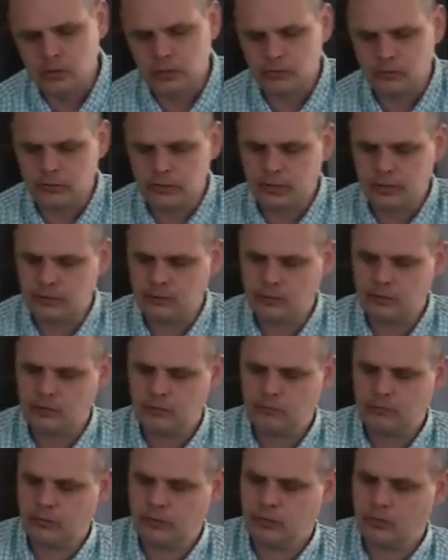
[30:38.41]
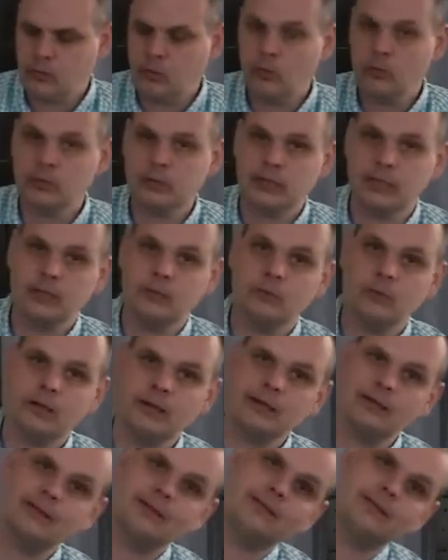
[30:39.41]
tree, for the Lord he
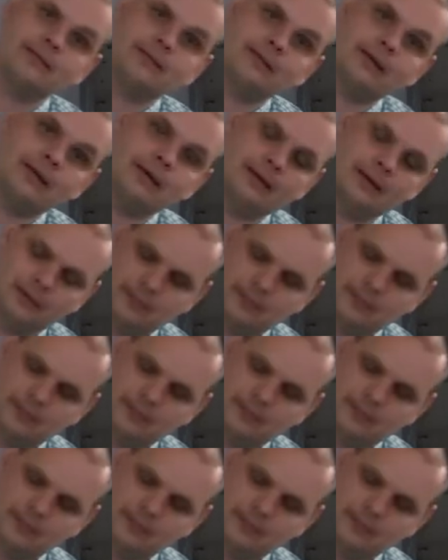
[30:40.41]
wanted to see.